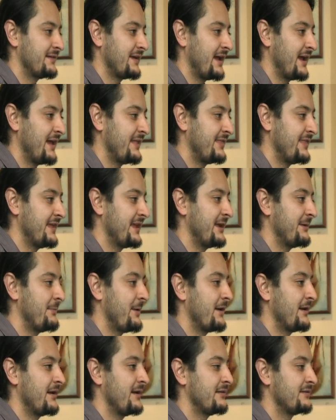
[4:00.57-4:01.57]
I think
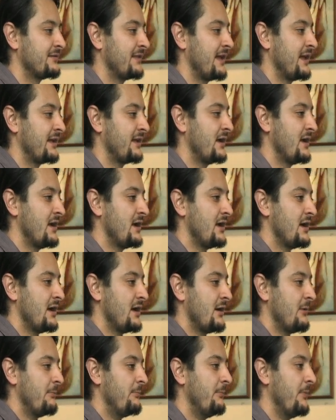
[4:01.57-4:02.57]
about it as like
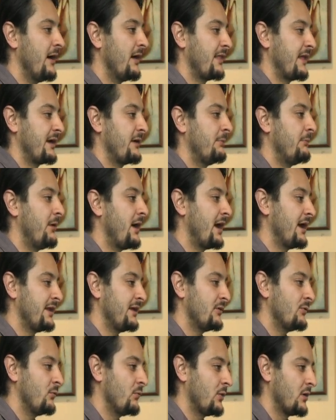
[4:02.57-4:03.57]
a
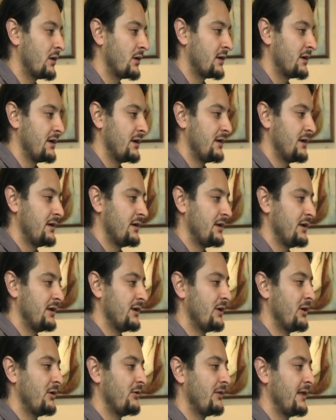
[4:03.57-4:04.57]
body of work.
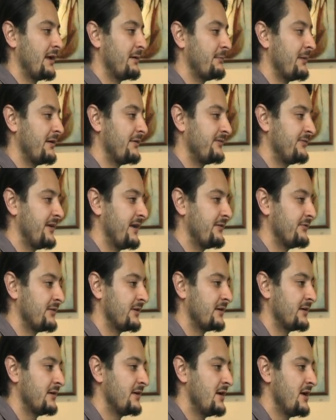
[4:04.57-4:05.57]
Like my
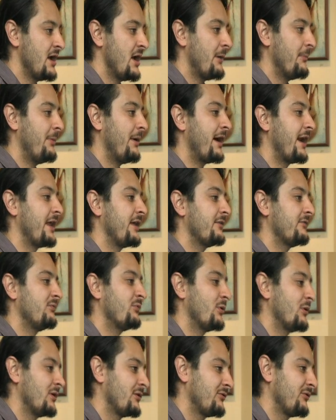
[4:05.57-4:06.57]
favorite body of
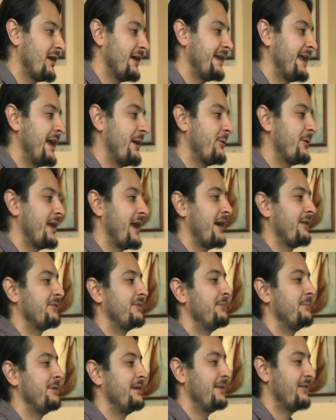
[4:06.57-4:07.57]
work right now would have
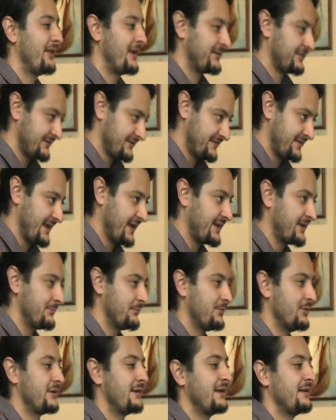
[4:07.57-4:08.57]
to be like the
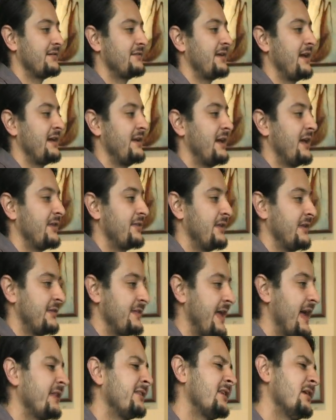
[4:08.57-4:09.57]
second book, Inside Nothing.
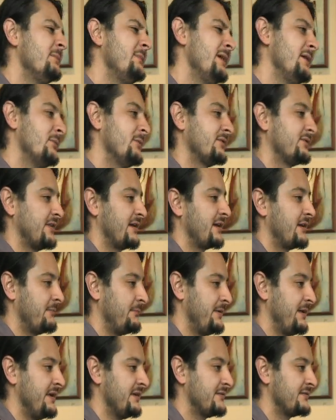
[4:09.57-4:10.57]
That to me was like a
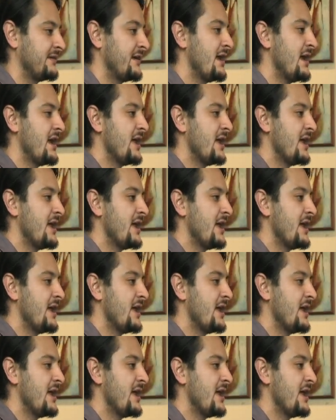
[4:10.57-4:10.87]
piece.